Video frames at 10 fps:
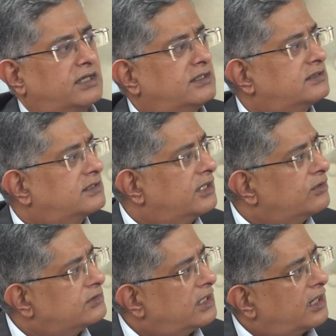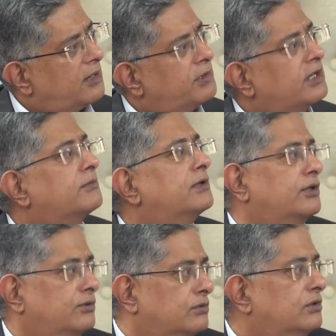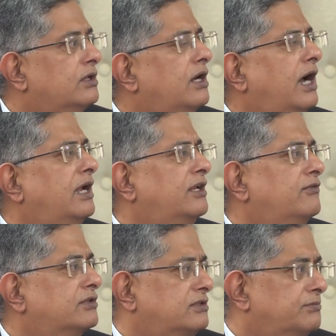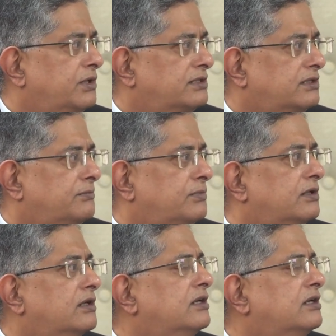the schedules that are applicable to you. I'll give you a simple example.